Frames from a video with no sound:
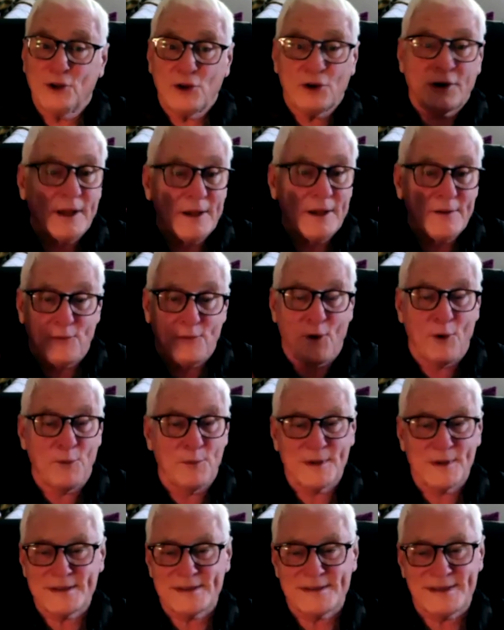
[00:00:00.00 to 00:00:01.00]
looking
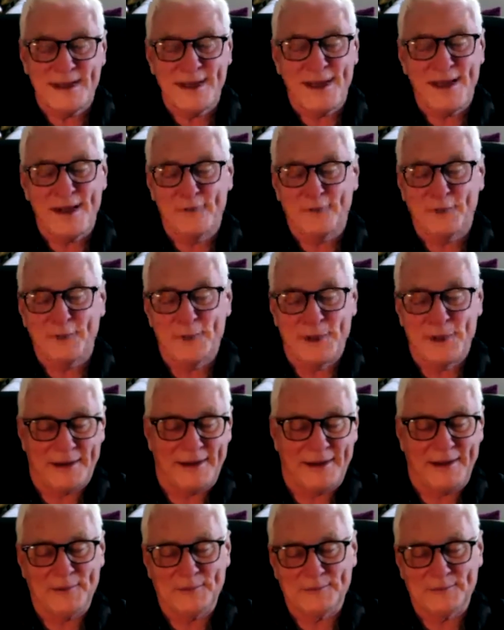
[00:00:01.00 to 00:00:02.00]
forward to seeing everybody.